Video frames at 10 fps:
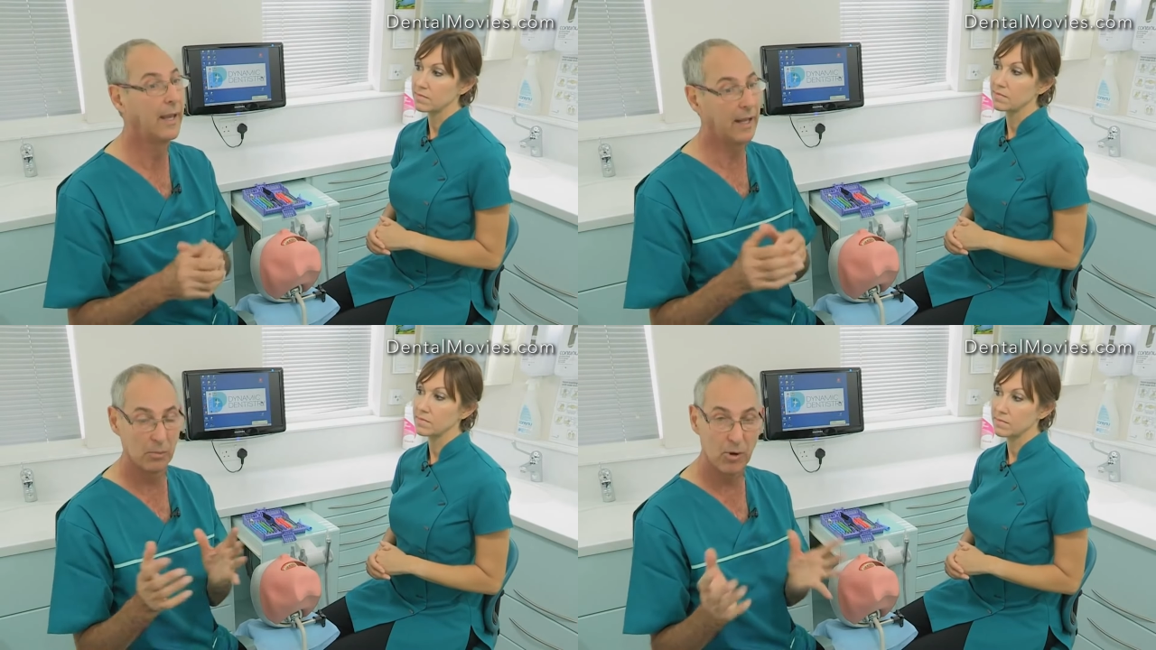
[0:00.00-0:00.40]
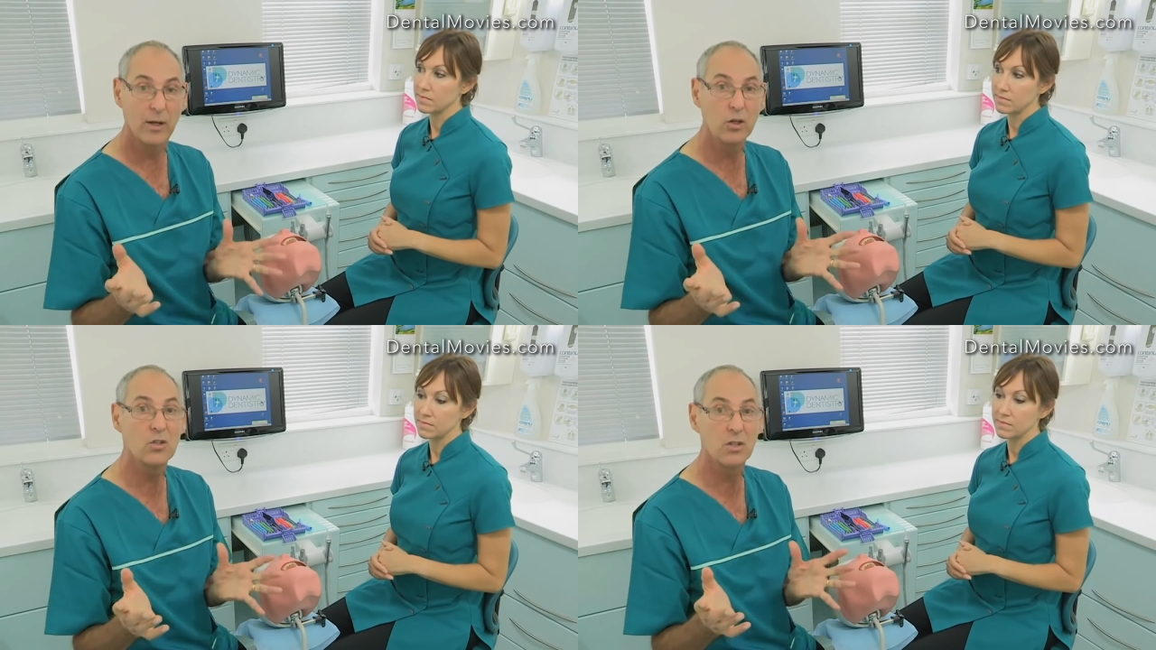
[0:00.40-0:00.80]
Speaker 1: In a
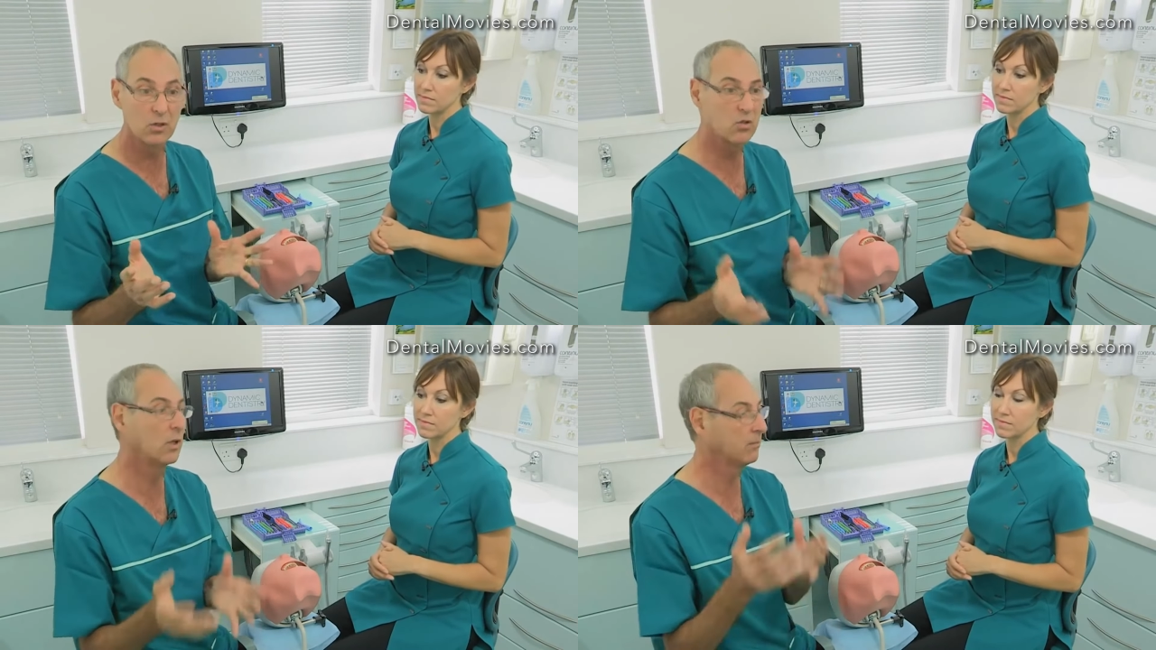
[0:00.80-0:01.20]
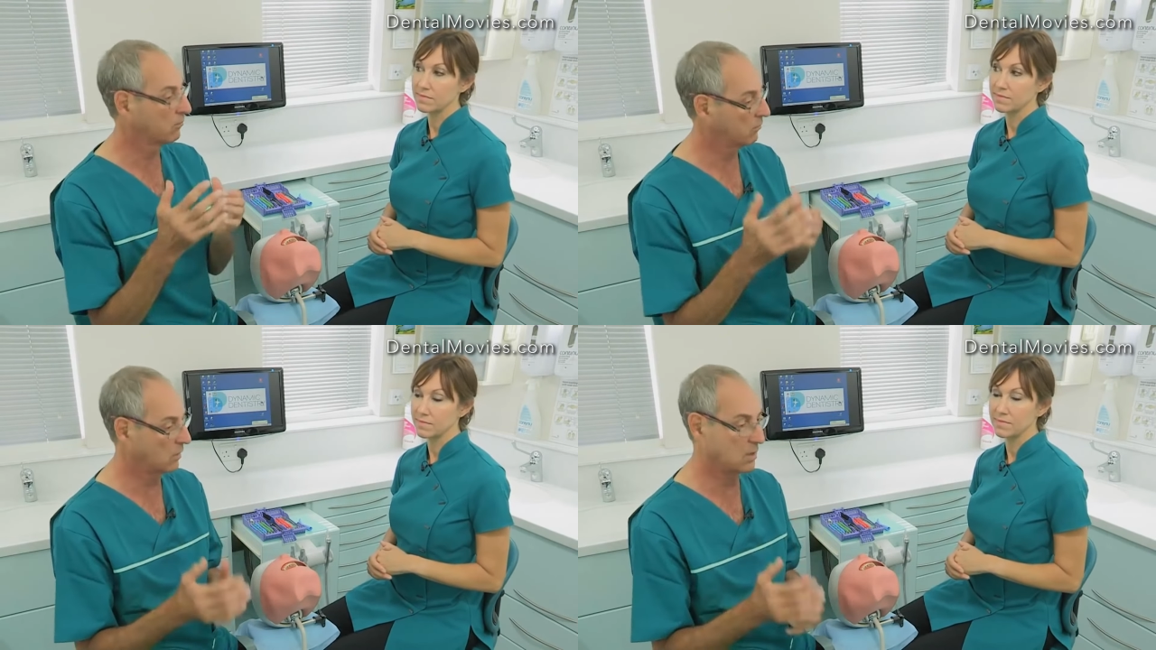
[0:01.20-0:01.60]
brand new surgery,
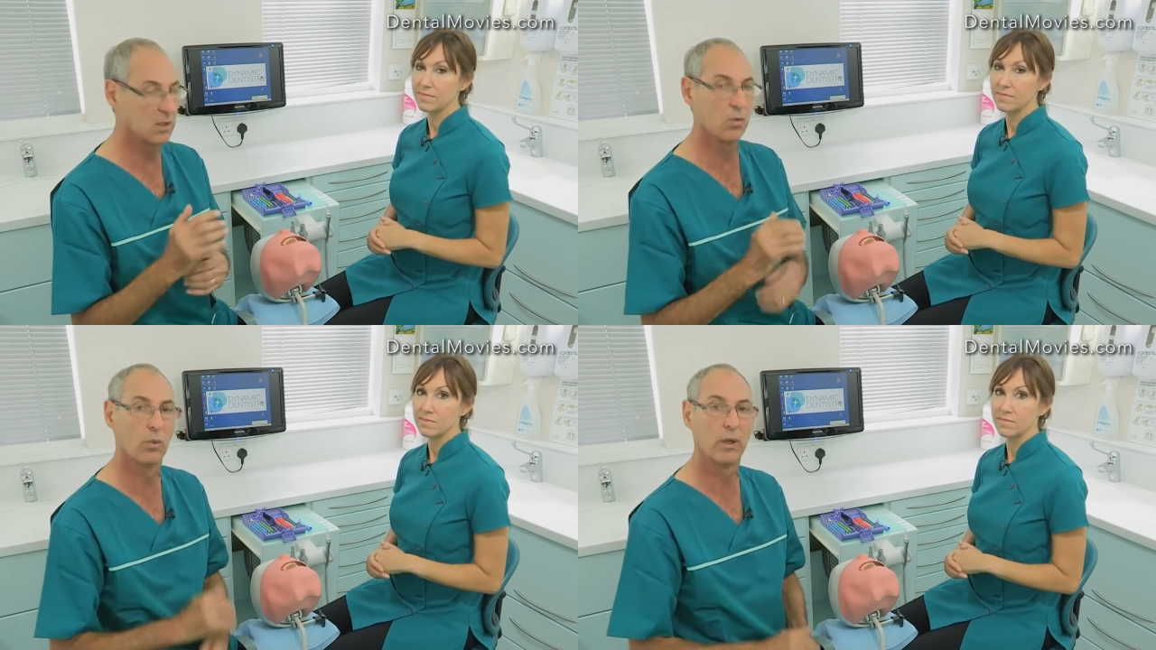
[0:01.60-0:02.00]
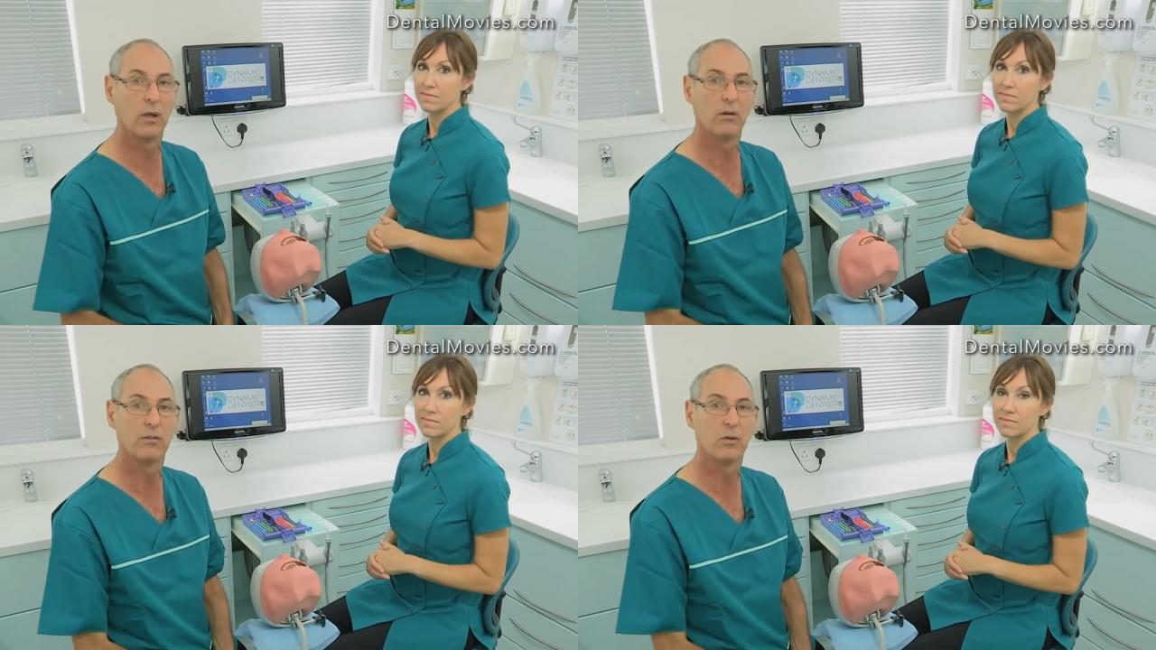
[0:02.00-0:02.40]
this is what we'd
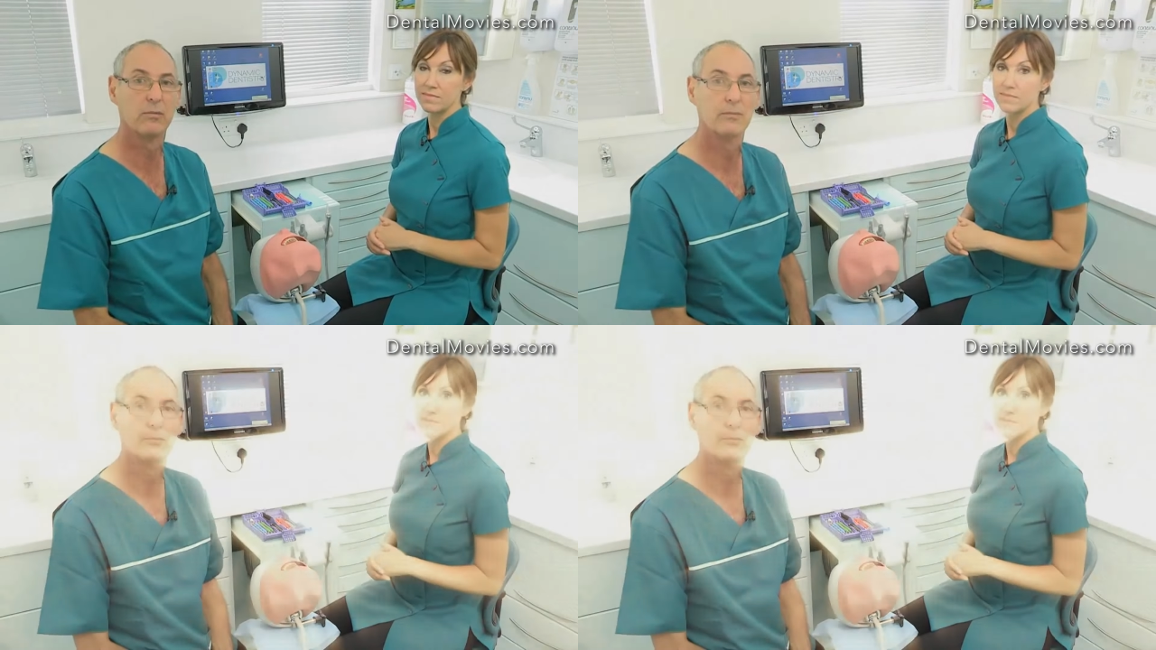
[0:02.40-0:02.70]
go for.